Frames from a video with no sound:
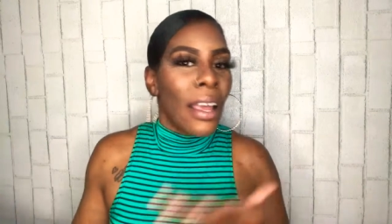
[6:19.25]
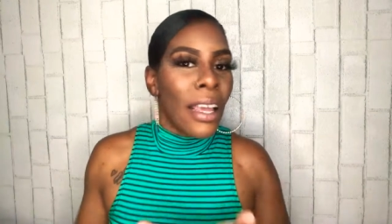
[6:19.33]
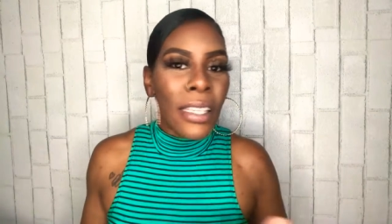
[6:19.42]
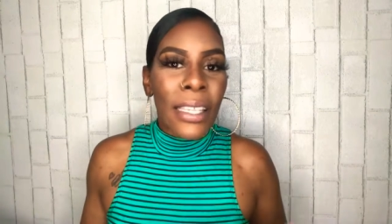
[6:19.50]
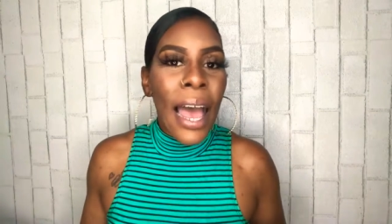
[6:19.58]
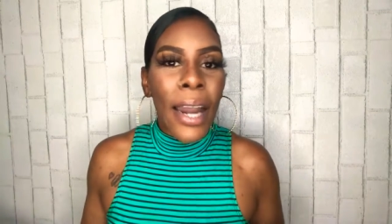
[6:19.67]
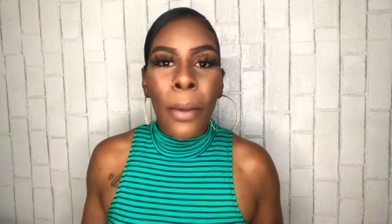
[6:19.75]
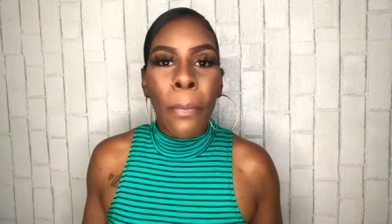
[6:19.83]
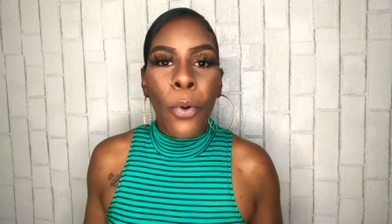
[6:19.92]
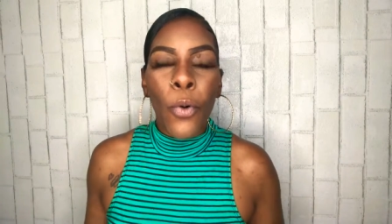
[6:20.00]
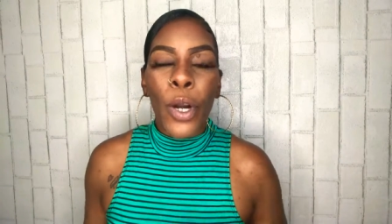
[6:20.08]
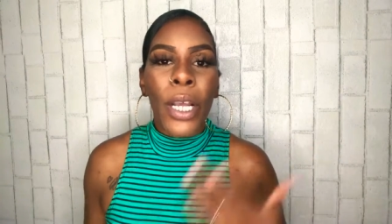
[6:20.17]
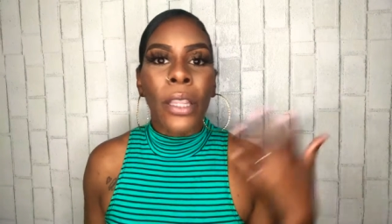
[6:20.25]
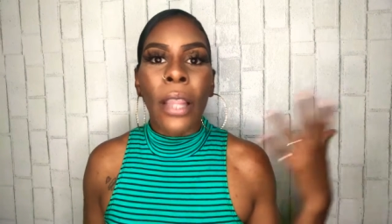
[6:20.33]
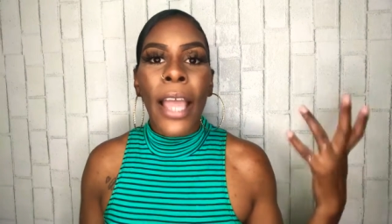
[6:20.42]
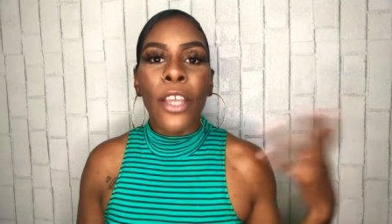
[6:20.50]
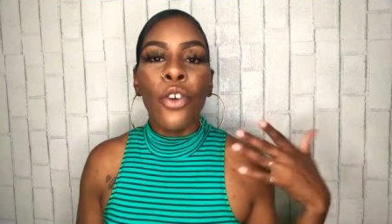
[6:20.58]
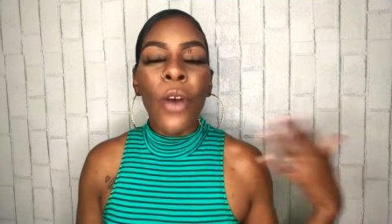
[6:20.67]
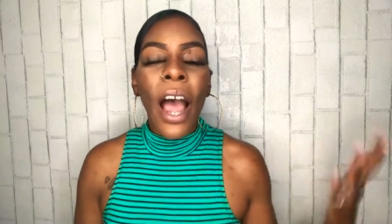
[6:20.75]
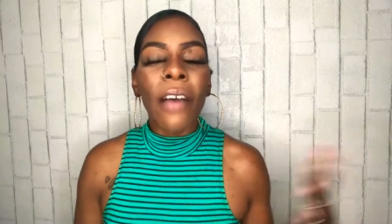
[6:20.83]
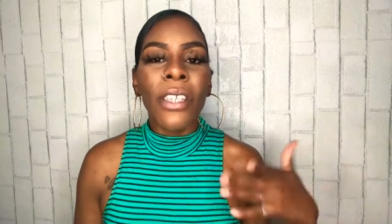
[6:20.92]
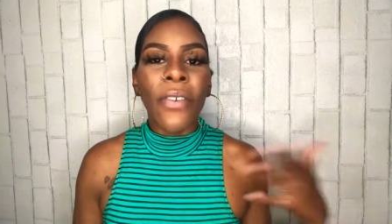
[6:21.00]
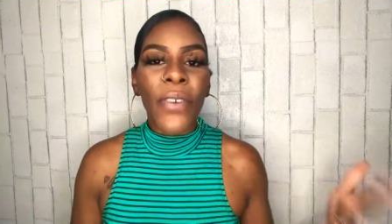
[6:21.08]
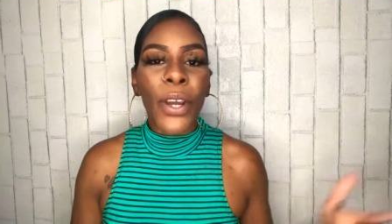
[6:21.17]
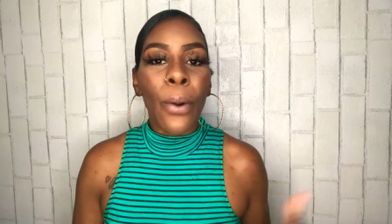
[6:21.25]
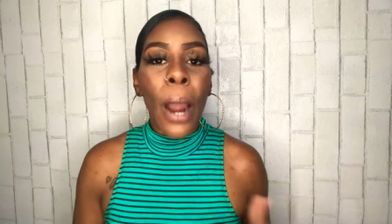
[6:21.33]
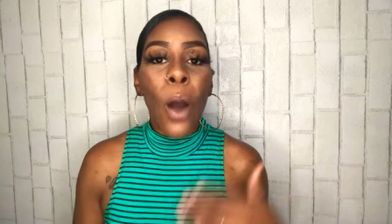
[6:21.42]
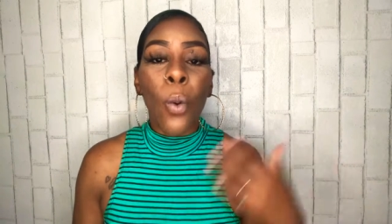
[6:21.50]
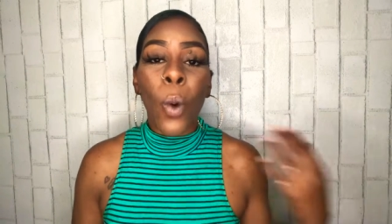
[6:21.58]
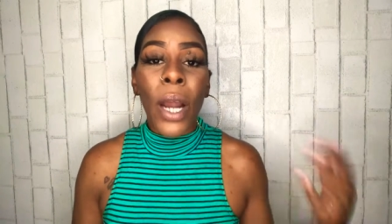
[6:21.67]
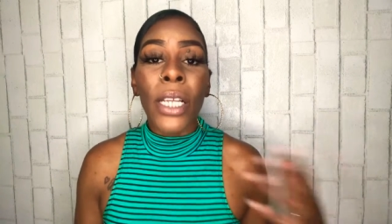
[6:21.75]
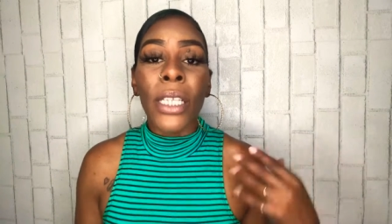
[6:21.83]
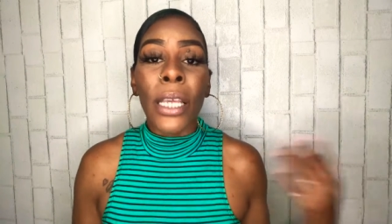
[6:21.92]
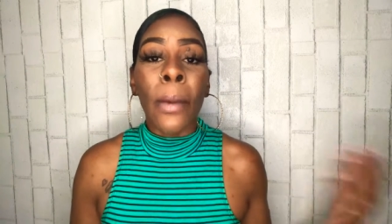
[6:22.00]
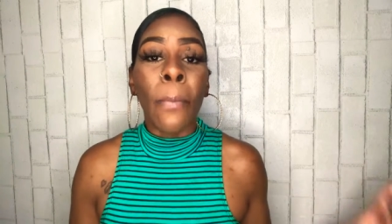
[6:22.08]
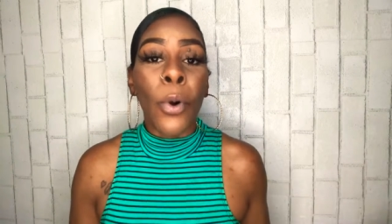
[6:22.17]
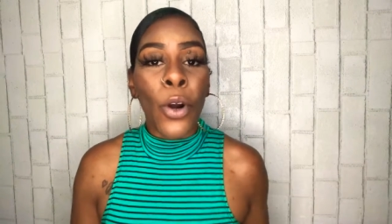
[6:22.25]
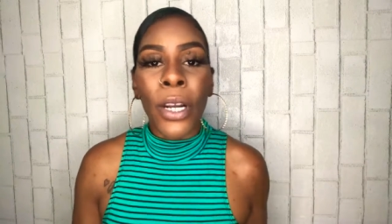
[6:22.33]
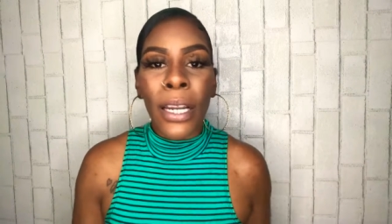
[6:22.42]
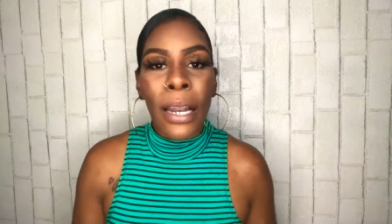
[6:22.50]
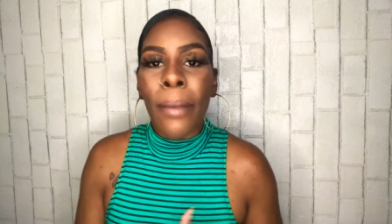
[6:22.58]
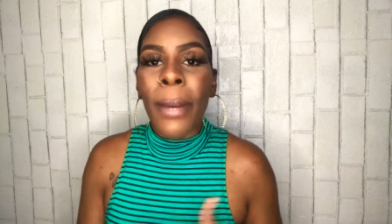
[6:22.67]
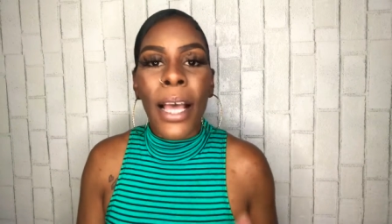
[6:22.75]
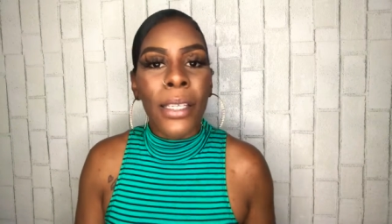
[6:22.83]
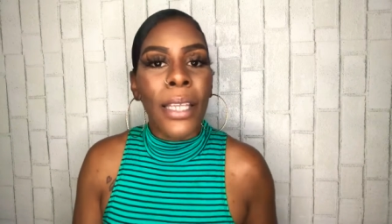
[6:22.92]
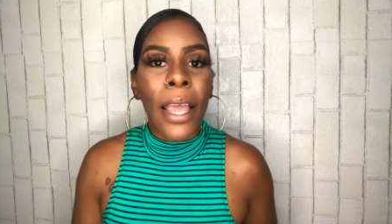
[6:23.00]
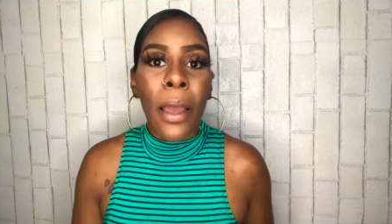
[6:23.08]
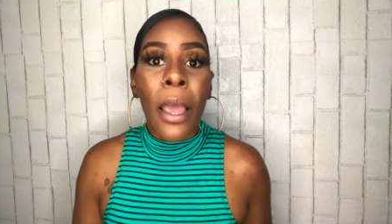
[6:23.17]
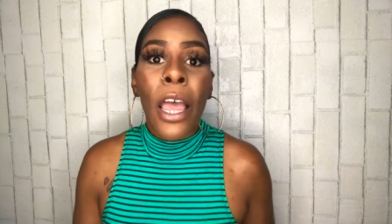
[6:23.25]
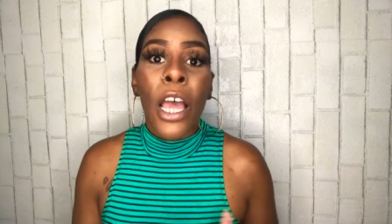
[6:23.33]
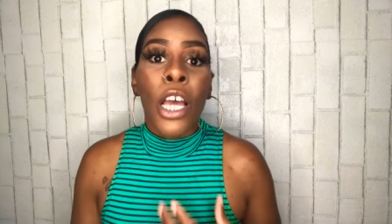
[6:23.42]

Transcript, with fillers: is that important like you have to figure out what is important and i'm not saying